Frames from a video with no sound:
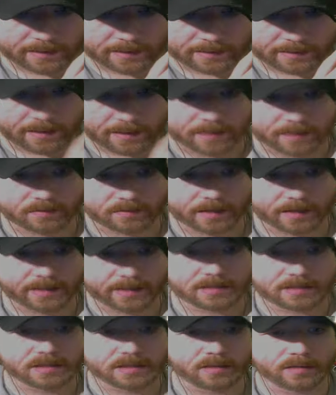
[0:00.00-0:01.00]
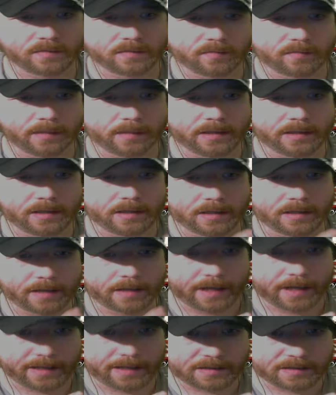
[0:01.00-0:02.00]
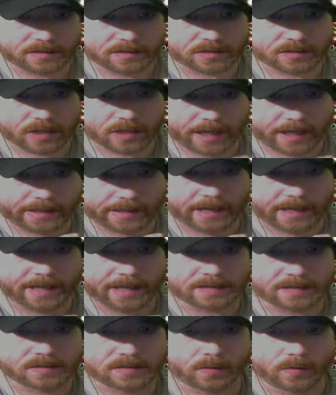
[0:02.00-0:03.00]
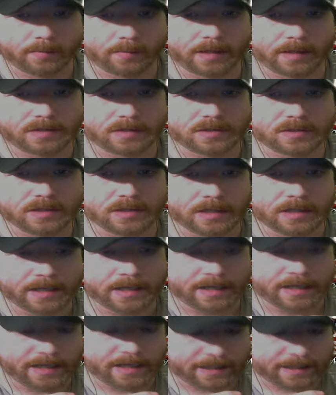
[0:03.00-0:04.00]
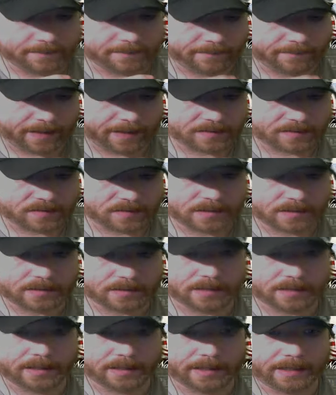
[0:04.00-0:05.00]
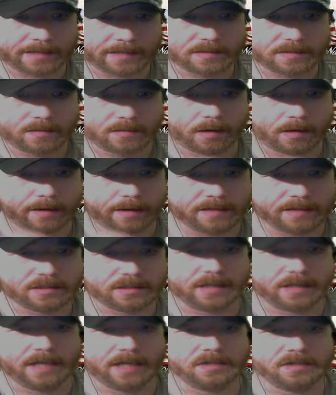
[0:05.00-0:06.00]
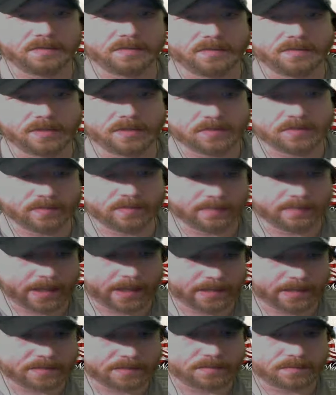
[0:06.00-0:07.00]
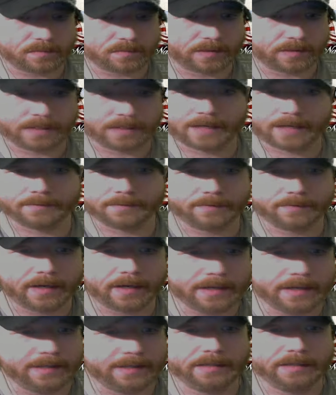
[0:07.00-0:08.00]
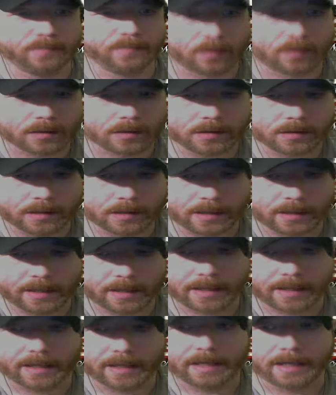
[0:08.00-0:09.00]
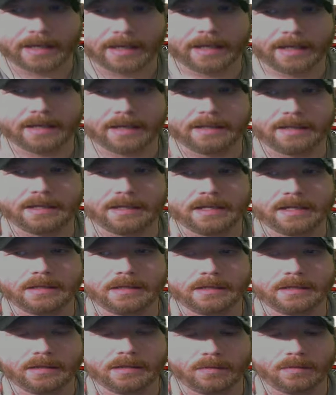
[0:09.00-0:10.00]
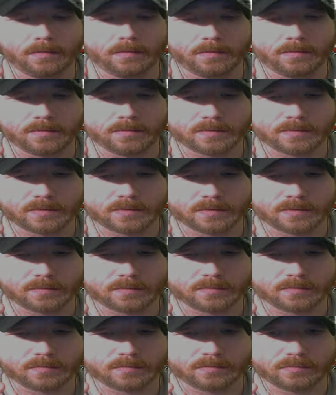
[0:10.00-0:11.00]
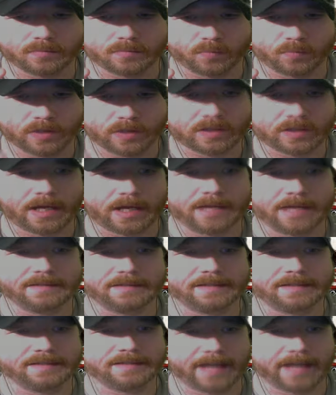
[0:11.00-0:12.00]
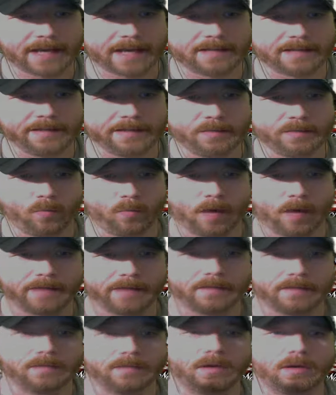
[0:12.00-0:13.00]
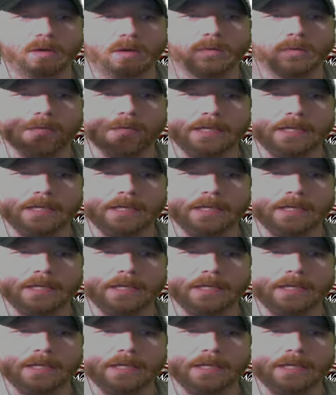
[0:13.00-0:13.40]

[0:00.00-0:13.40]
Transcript: indoctrinate children from a young age. China has so much invested into our educational system that it's really not funny anymore. And then you realize exactly what their goal